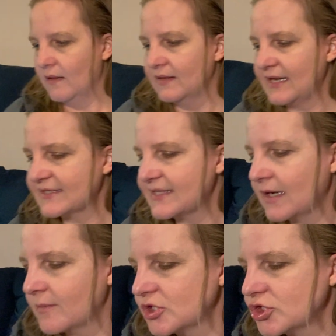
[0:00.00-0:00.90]
Next thing
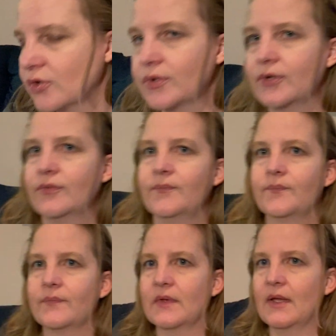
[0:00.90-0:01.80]
I'm going to show you
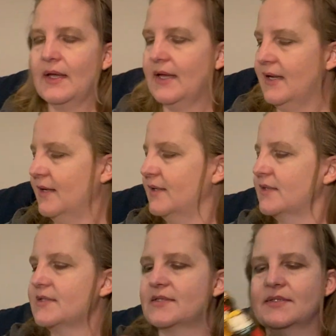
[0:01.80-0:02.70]

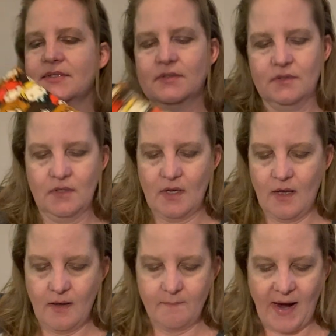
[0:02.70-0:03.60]
is
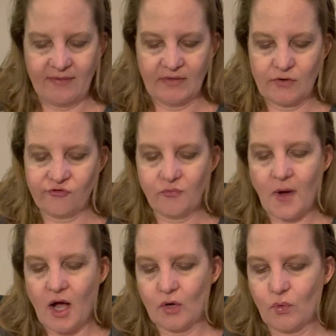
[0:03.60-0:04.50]
my Letters from
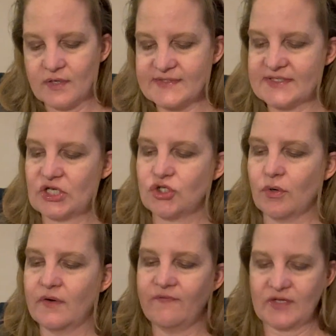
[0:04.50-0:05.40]
Hogwarts Stitch Your
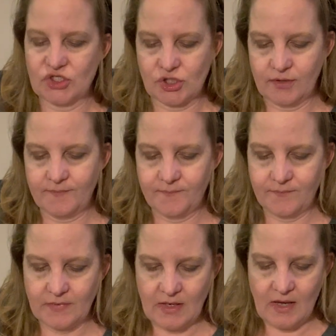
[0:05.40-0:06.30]
Own Adventure.
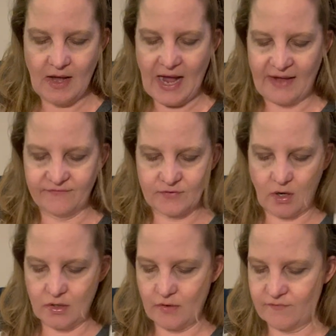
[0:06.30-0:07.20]
I've
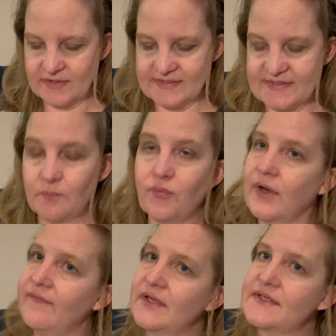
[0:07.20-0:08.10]
gone over this in
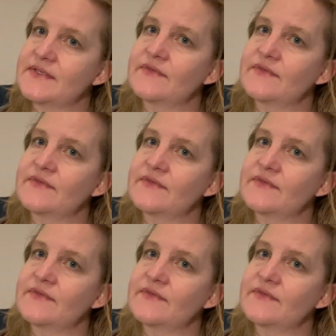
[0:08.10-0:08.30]
previous